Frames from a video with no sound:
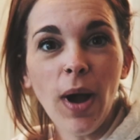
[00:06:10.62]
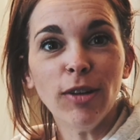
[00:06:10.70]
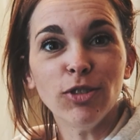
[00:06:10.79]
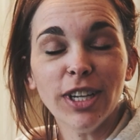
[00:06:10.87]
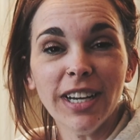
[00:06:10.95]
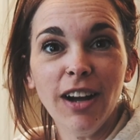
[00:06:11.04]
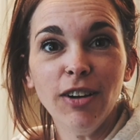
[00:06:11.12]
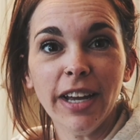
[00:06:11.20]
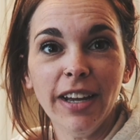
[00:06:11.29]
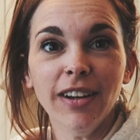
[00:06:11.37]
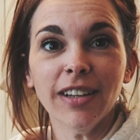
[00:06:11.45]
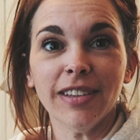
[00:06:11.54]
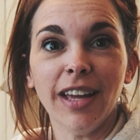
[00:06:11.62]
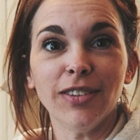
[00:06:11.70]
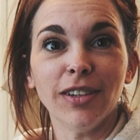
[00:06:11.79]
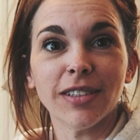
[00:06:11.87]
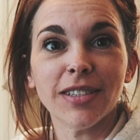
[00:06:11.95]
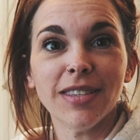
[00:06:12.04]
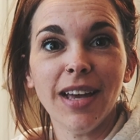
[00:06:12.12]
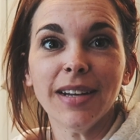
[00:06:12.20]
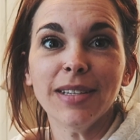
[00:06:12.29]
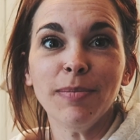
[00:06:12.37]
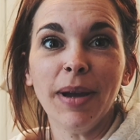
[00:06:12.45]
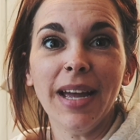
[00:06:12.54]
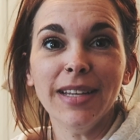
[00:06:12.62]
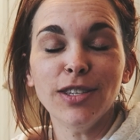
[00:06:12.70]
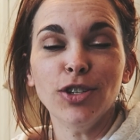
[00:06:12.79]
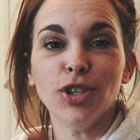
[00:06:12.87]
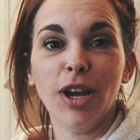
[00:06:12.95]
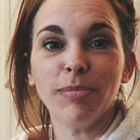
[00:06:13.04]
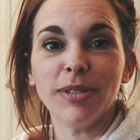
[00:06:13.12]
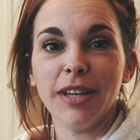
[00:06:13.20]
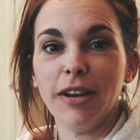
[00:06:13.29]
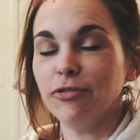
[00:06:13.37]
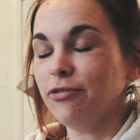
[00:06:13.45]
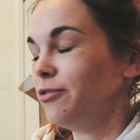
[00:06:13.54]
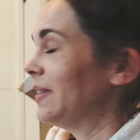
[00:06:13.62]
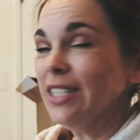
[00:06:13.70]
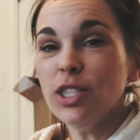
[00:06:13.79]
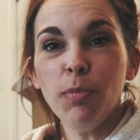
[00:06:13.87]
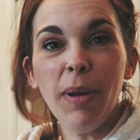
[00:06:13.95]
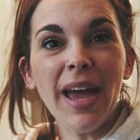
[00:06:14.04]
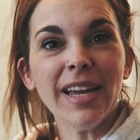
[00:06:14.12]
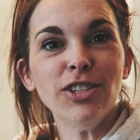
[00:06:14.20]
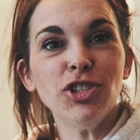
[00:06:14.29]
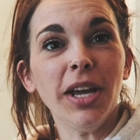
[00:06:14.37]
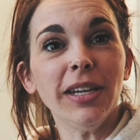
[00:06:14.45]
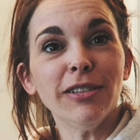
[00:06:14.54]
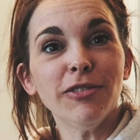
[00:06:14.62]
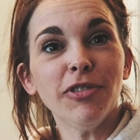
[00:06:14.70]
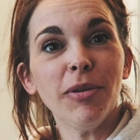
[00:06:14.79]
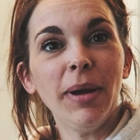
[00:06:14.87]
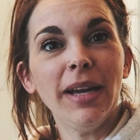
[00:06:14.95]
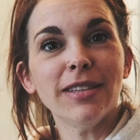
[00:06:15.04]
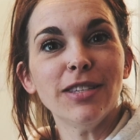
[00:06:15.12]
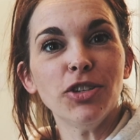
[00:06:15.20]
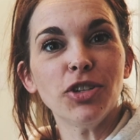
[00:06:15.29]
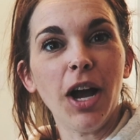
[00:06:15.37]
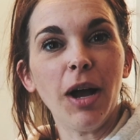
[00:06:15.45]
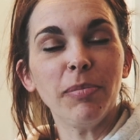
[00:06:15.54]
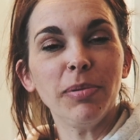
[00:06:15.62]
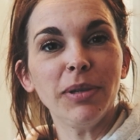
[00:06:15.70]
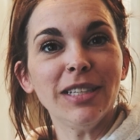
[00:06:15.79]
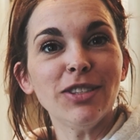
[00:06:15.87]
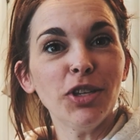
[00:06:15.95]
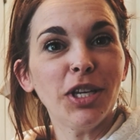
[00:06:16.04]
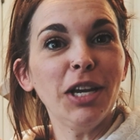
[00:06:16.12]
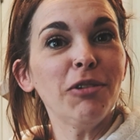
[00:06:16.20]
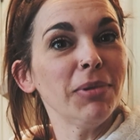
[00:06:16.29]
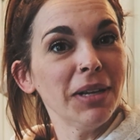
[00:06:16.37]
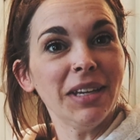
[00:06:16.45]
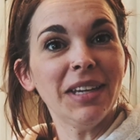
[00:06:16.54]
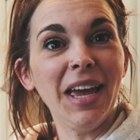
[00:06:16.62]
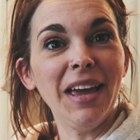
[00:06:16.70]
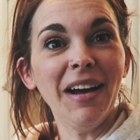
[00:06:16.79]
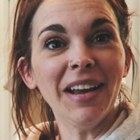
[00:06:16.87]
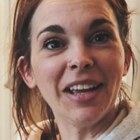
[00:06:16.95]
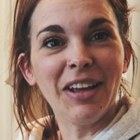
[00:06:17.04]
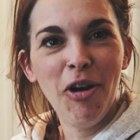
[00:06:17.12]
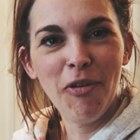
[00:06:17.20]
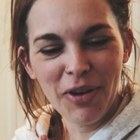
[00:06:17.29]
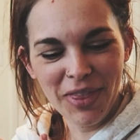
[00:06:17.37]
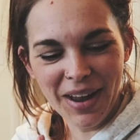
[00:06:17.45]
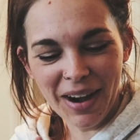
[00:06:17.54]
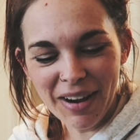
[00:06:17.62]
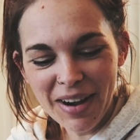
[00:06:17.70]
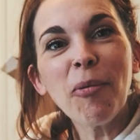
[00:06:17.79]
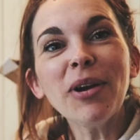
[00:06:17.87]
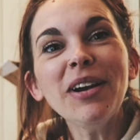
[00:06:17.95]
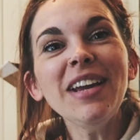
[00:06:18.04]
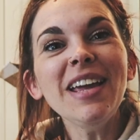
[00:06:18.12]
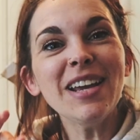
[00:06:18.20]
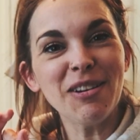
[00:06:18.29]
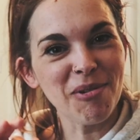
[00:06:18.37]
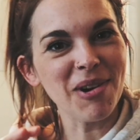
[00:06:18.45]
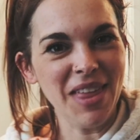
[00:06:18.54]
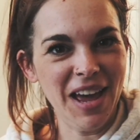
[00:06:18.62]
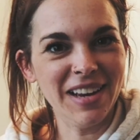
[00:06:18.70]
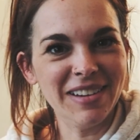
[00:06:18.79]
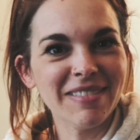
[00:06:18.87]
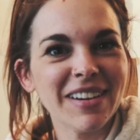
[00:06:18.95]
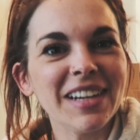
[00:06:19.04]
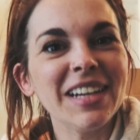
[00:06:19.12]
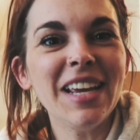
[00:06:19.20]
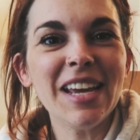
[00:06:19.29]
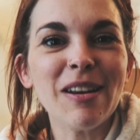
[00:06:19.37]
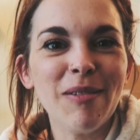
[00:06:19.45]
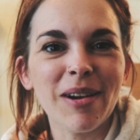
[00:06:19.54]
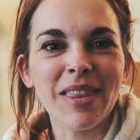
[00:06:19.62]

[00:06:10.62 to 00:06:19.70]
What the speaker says: Wow, look at how chaotic that looks. That is my Etsy shop stuff. That's the packaging for my Etsy shop. It's looking really chaotic over there. We're gonna ignore that. We're gonna ignore